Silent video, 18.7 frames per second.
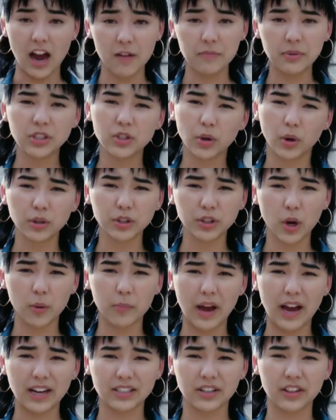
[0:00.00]
I've been told to go
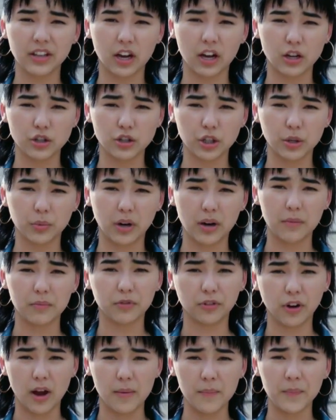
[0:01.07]
back to the country where I'm
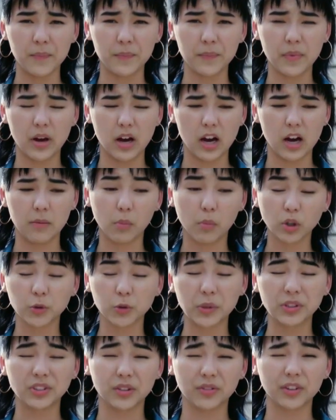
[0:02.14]
from, more
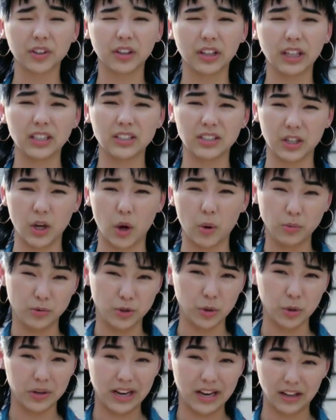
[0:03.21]
specifically to go
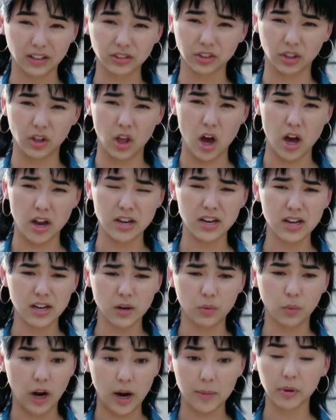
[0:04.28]
to a nail salon
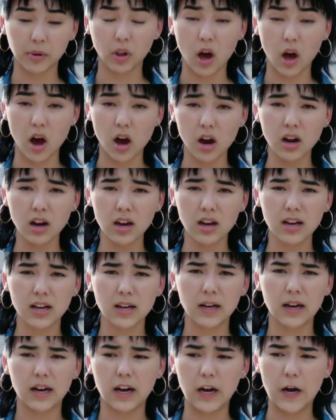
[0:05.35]
where I belong,
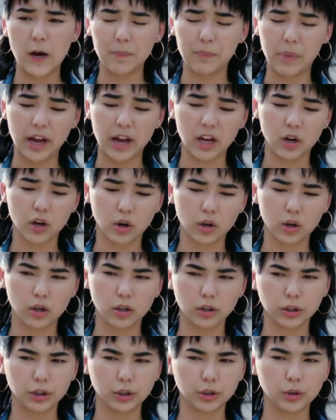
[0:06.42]
by a
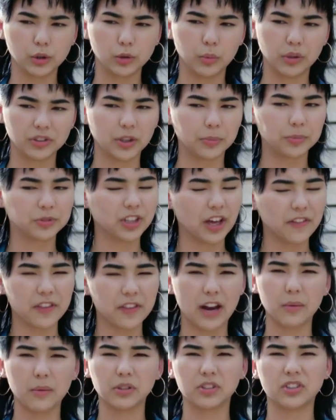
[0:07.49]
girl who was upset
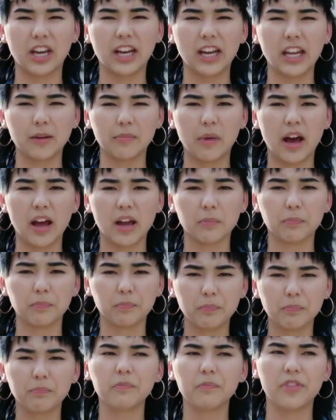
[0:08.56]
that I was dating my
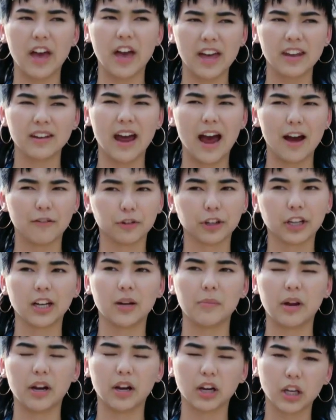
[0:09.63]
then
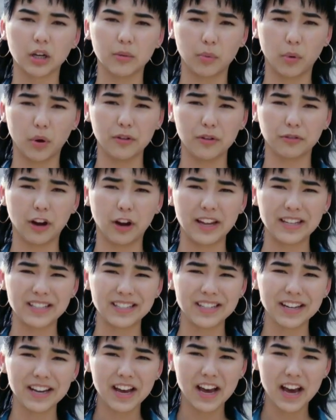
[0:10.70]
African-American
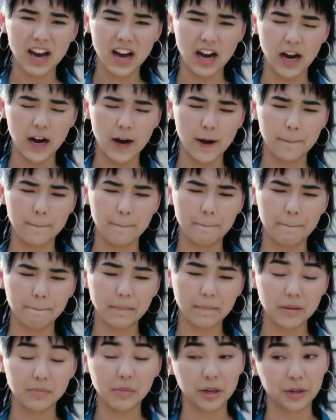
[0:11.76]
boyfriend
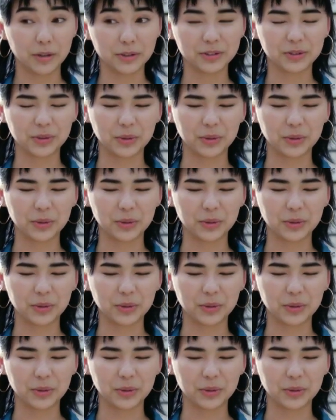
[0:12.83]
in middle